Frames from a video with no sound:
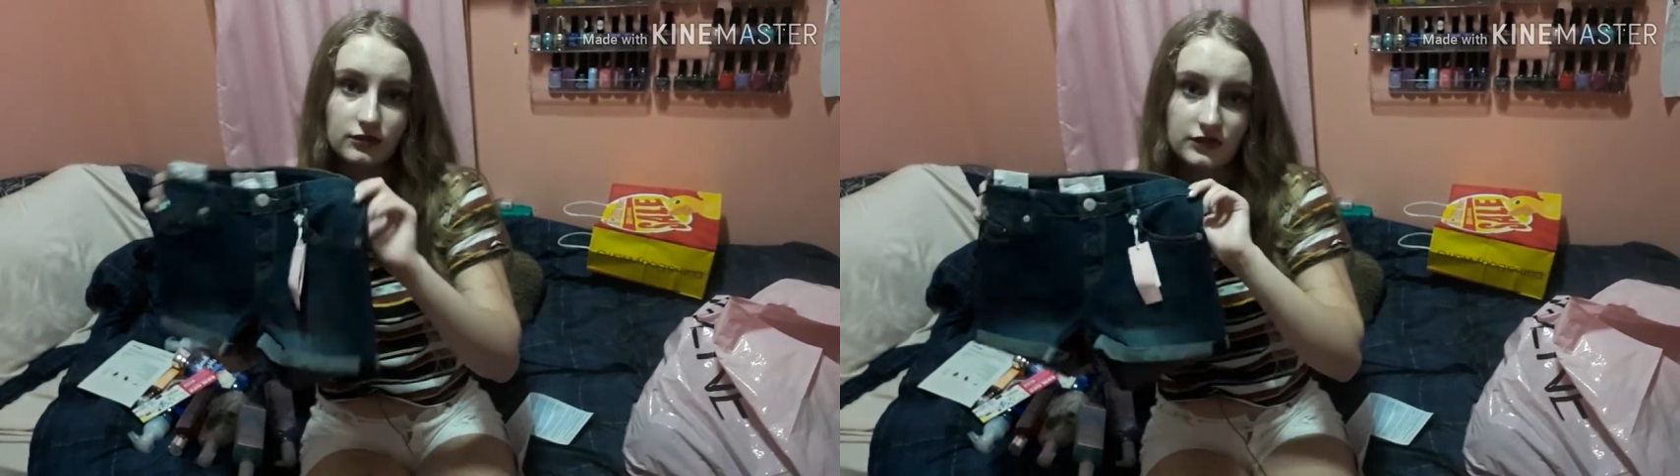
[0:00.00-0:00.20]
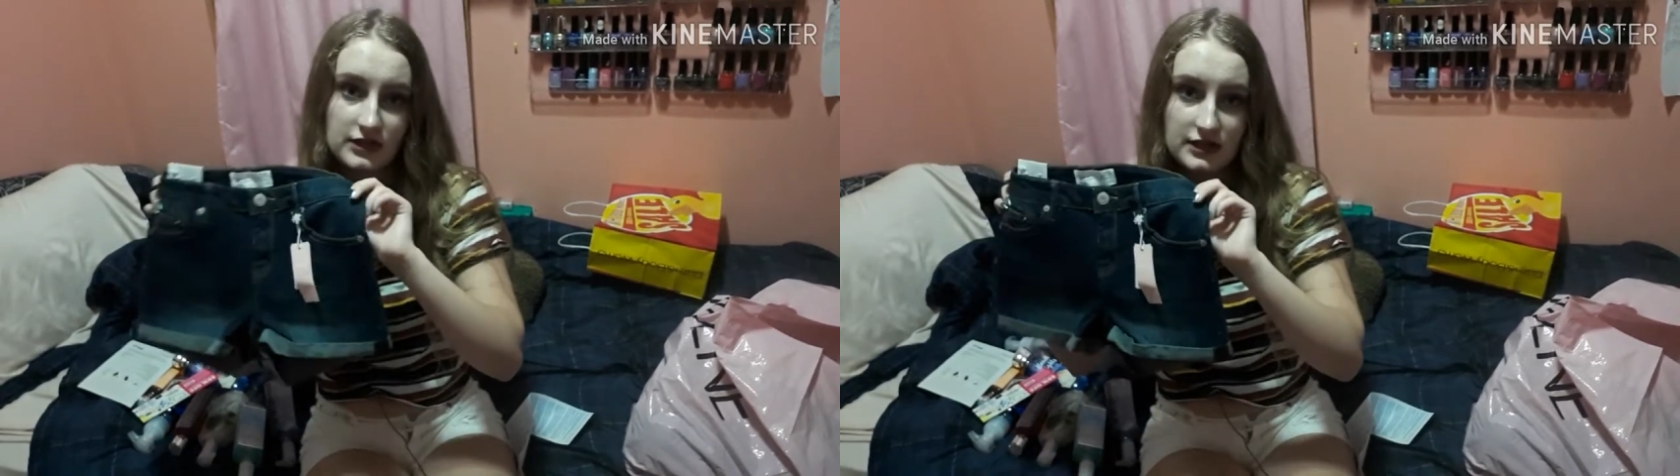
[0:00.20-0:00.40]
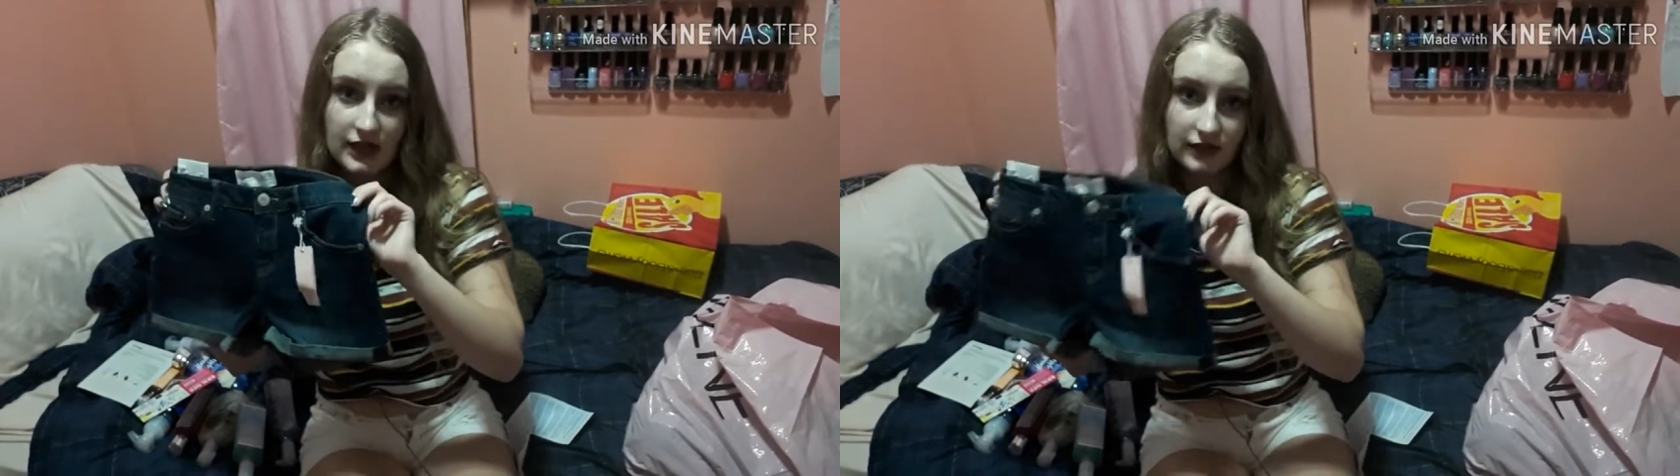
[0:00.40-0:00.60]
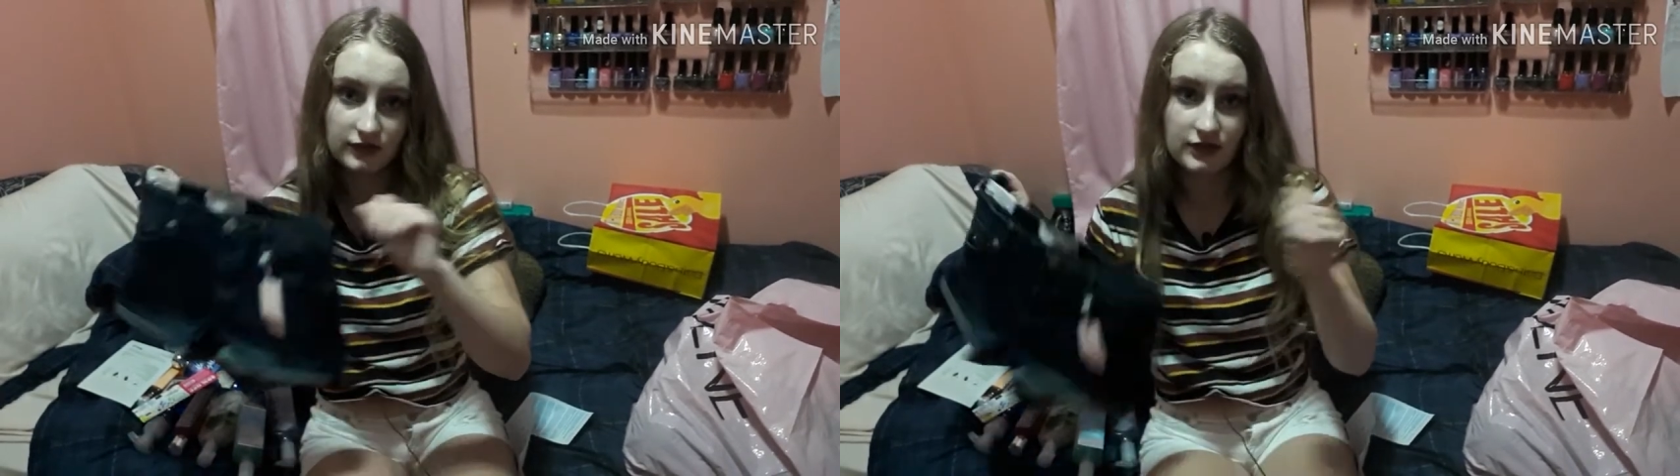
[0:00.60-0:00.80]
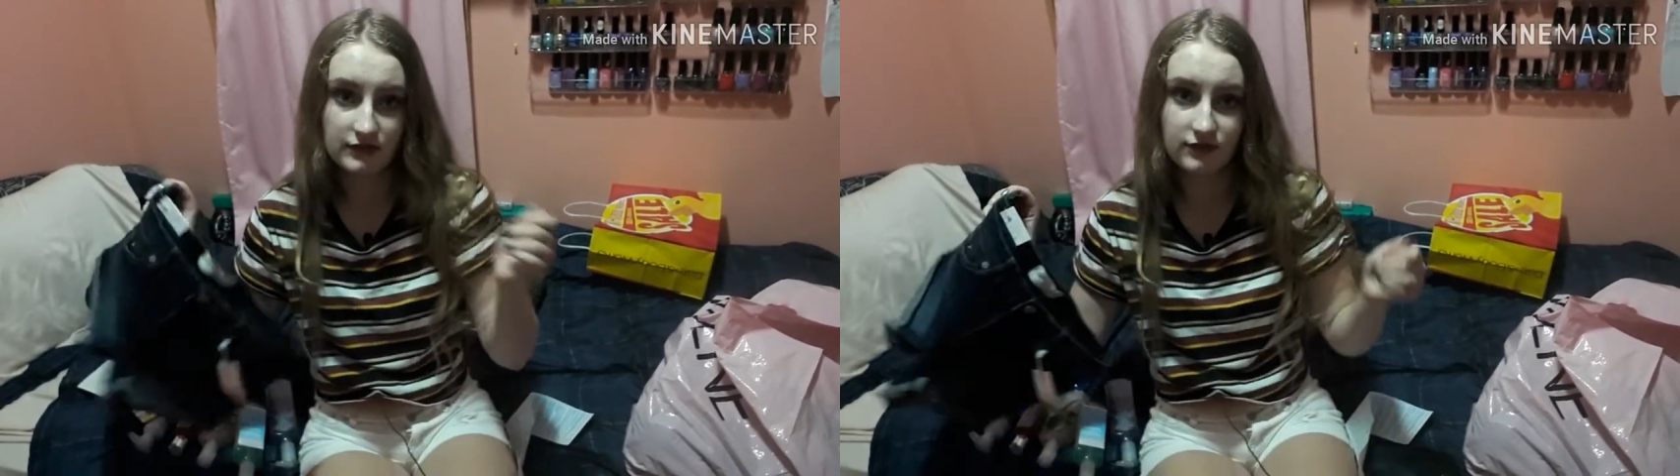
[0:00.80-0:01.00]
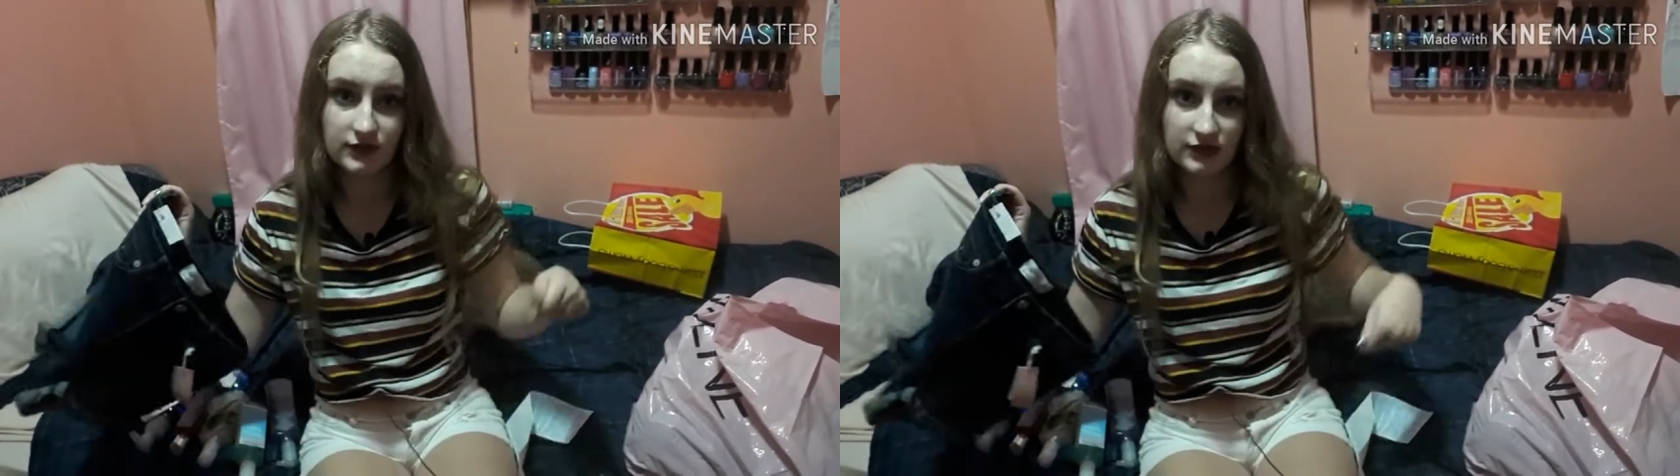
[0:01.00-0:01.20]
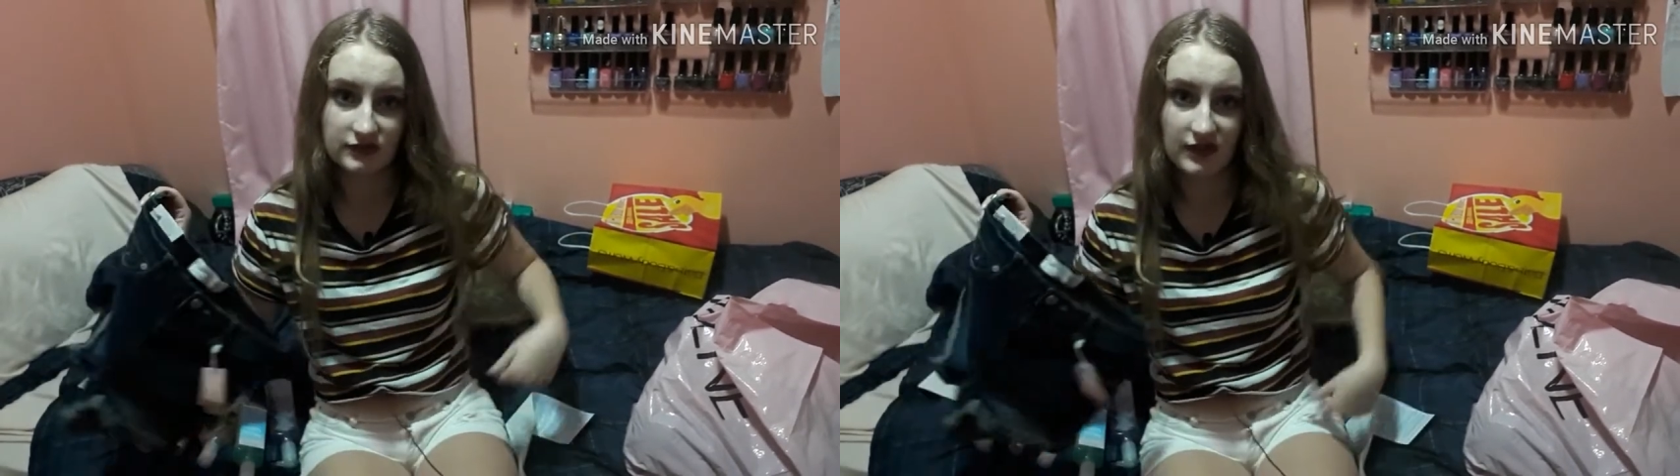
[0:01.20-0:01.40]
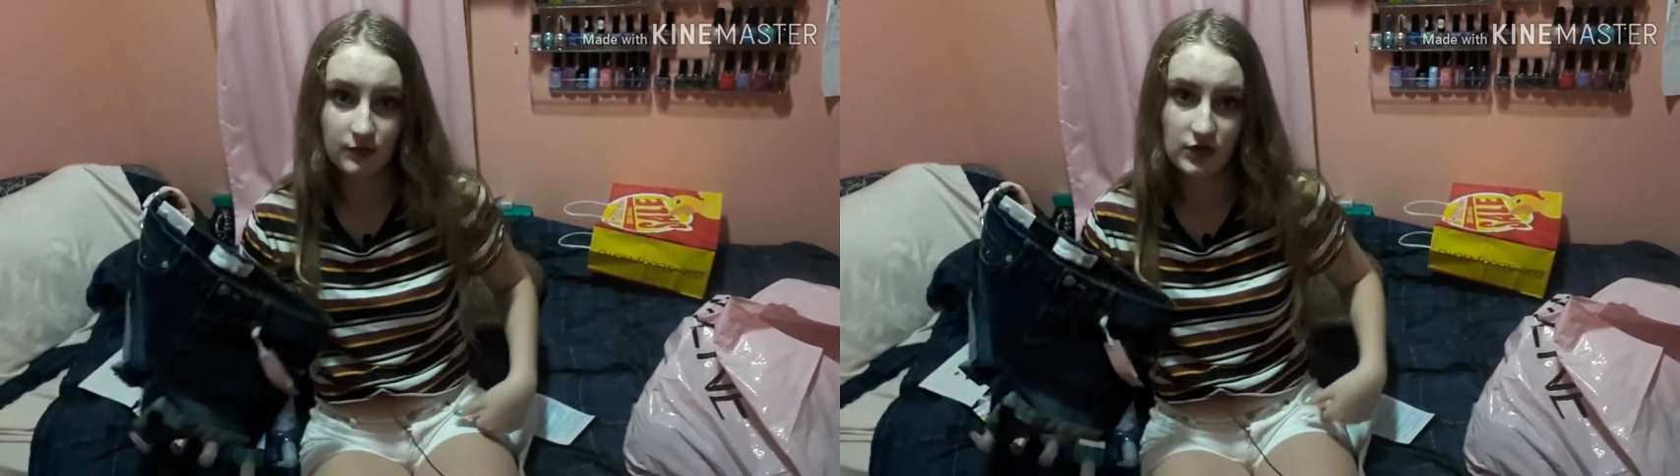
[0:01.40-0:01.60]
seeing as they fit the
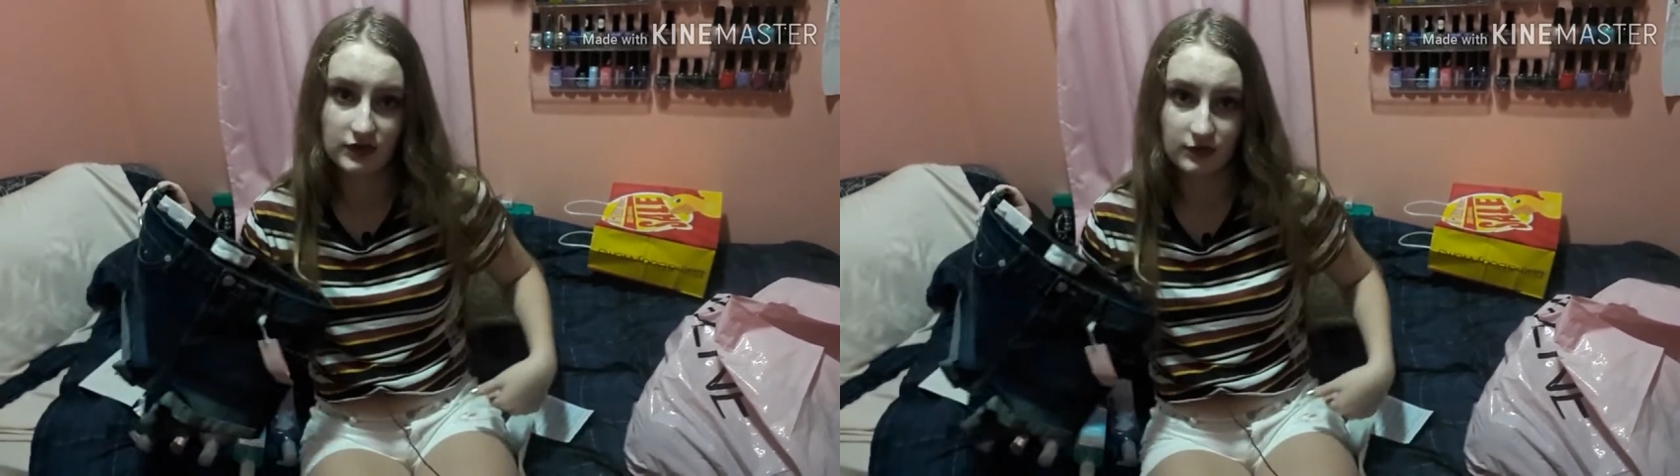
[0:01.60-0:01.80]
same way